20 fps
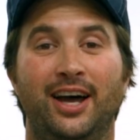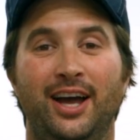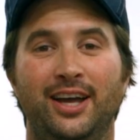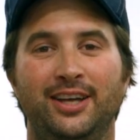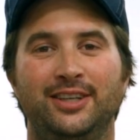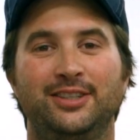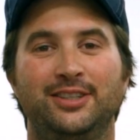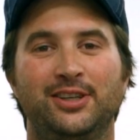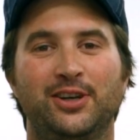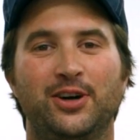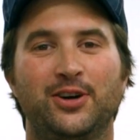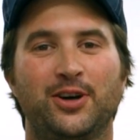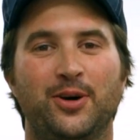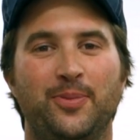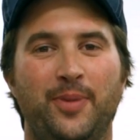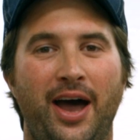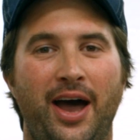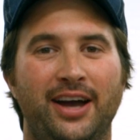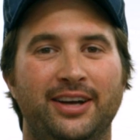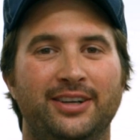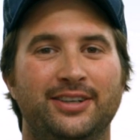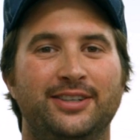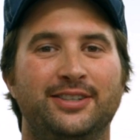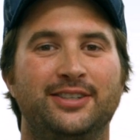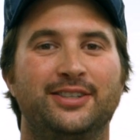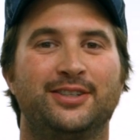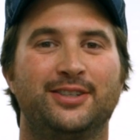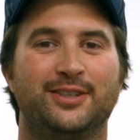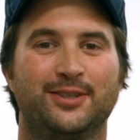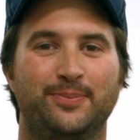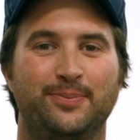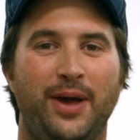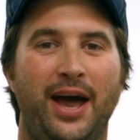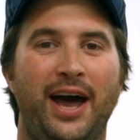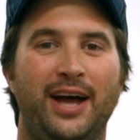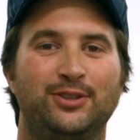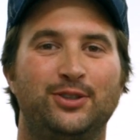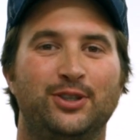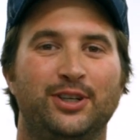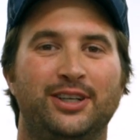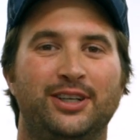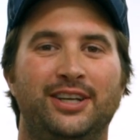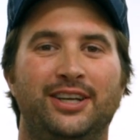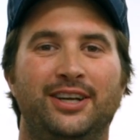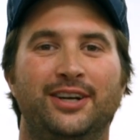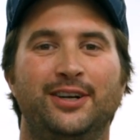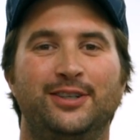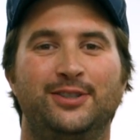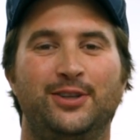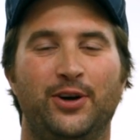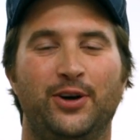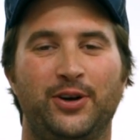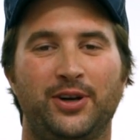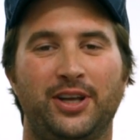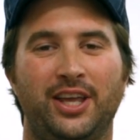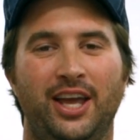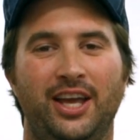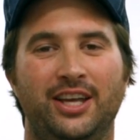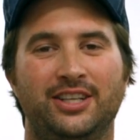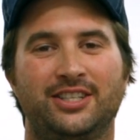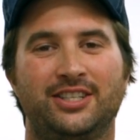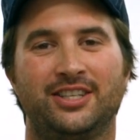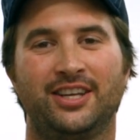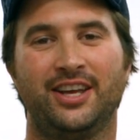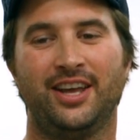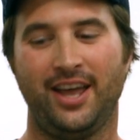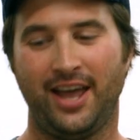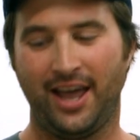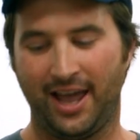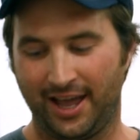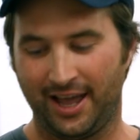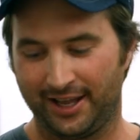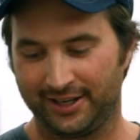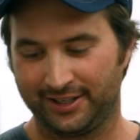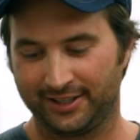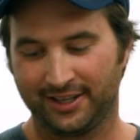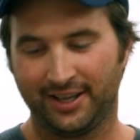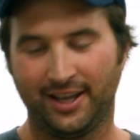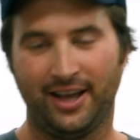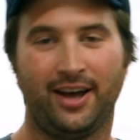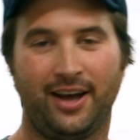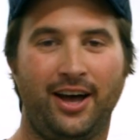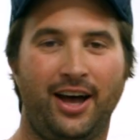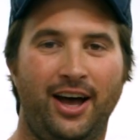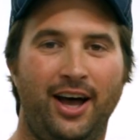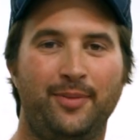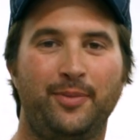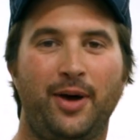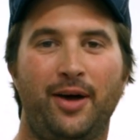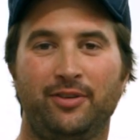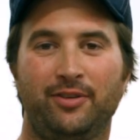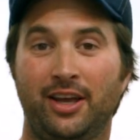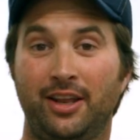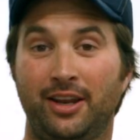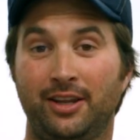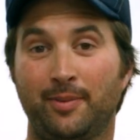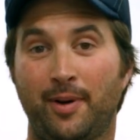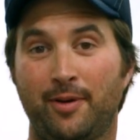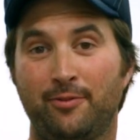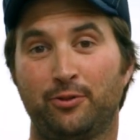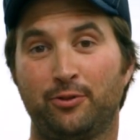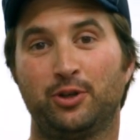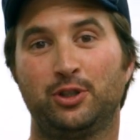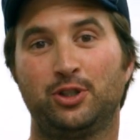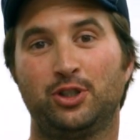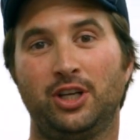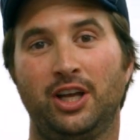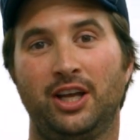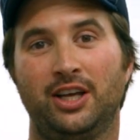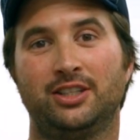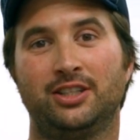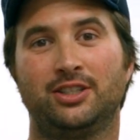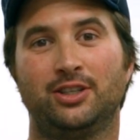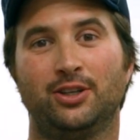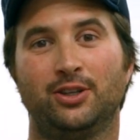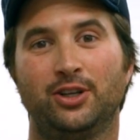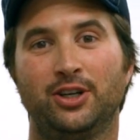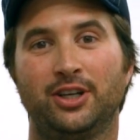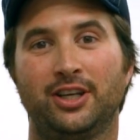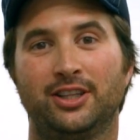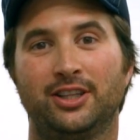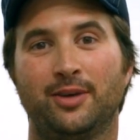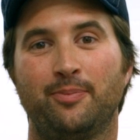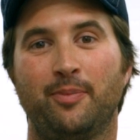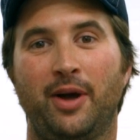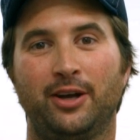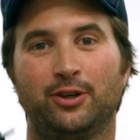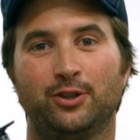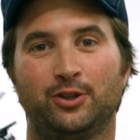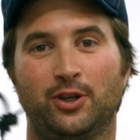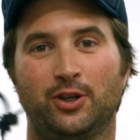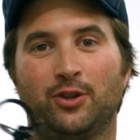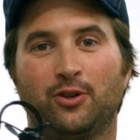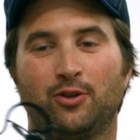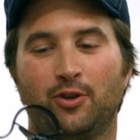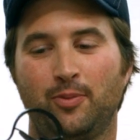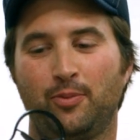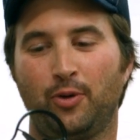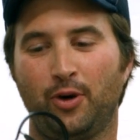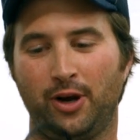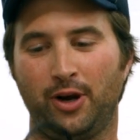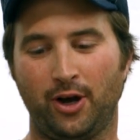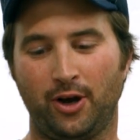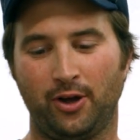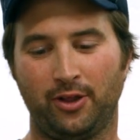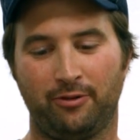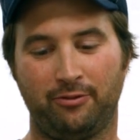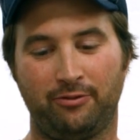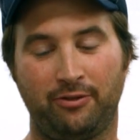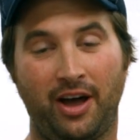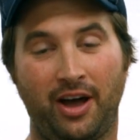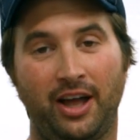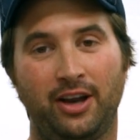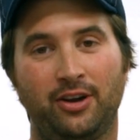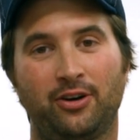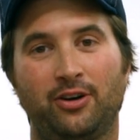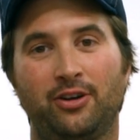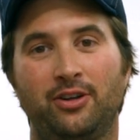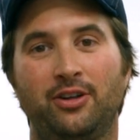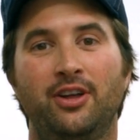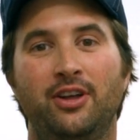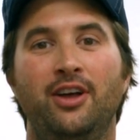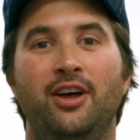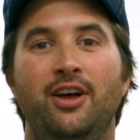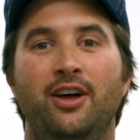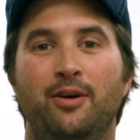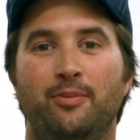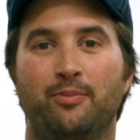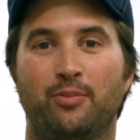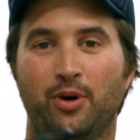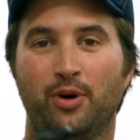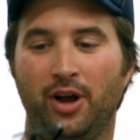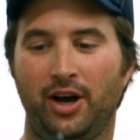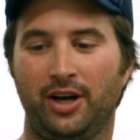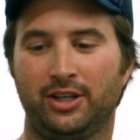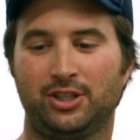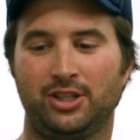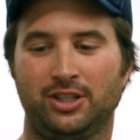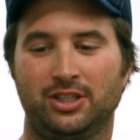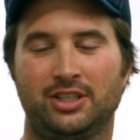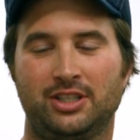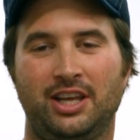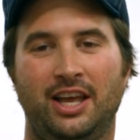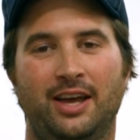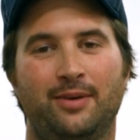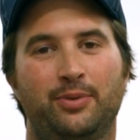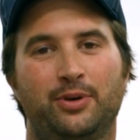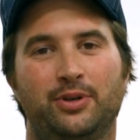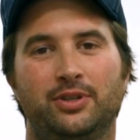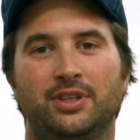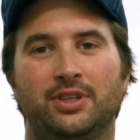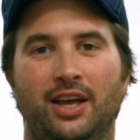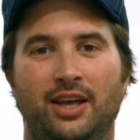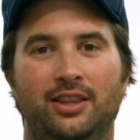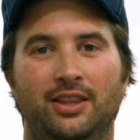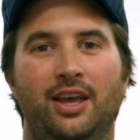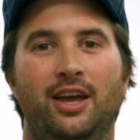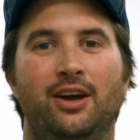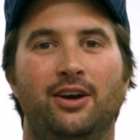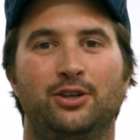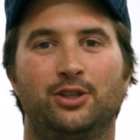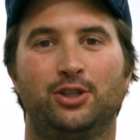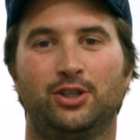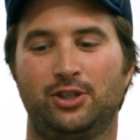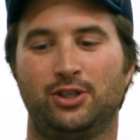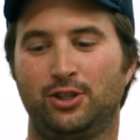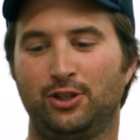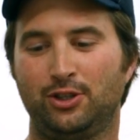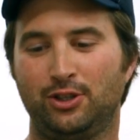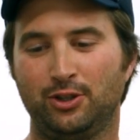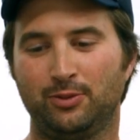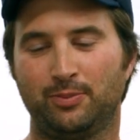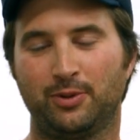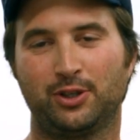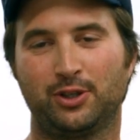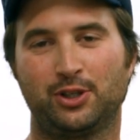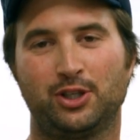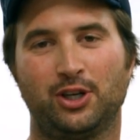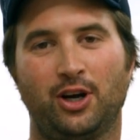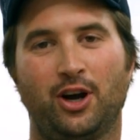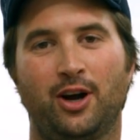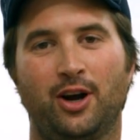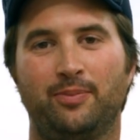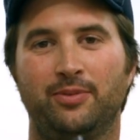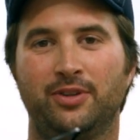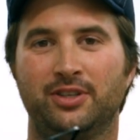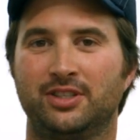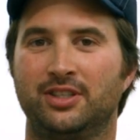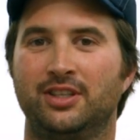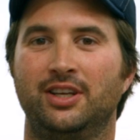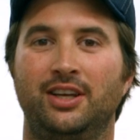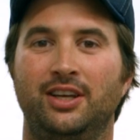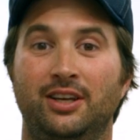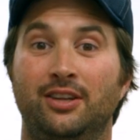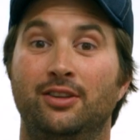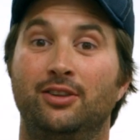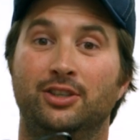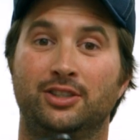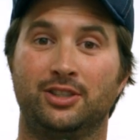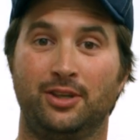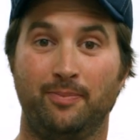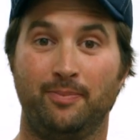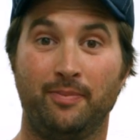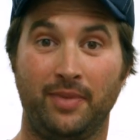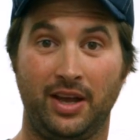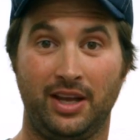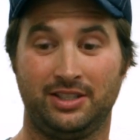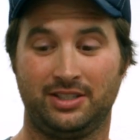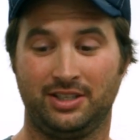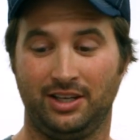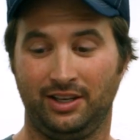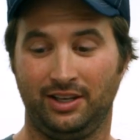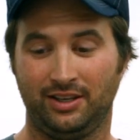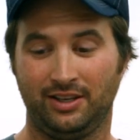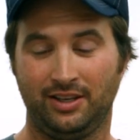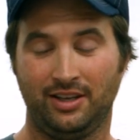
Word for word: Ryan and Go-Go Backers. This is Patrick here at Dodo Case, and um, I'm getting my first chance to look at the Microdrone 3.0, the final production samples, and they are super sharp. This thing looks amazing.